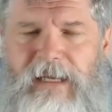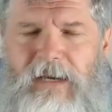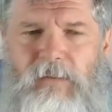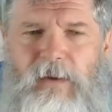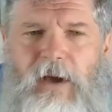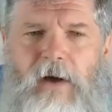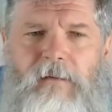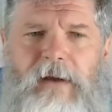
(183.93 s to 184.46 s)

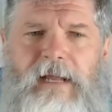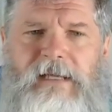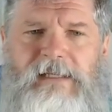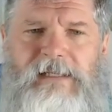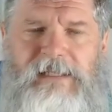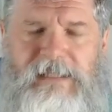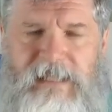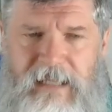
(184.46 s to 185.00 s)
We already
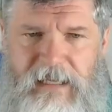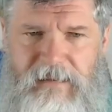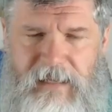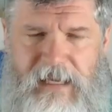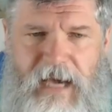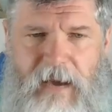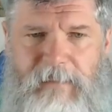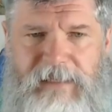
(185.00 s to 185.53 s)
see the
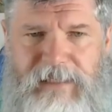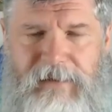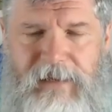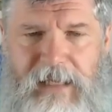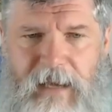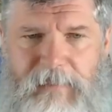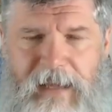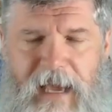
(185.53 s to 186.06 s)
commentary
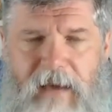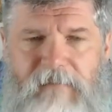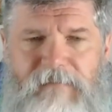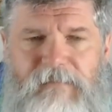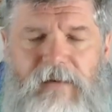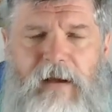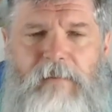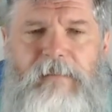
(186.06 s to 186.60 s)
coming out
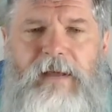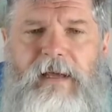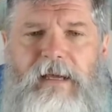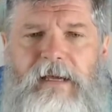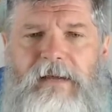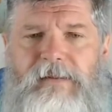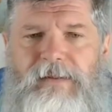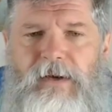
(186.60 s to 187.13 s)
from
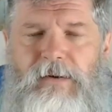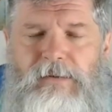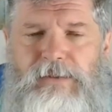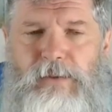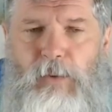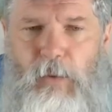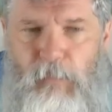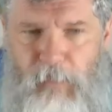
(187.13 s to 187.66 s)
those
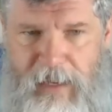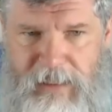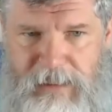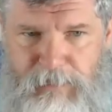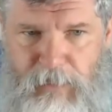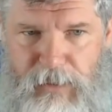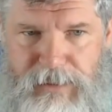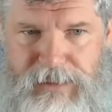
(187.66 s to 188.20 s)
who are race
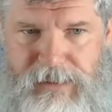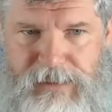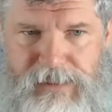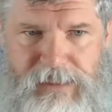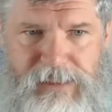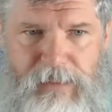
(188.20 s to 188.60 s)
merchants.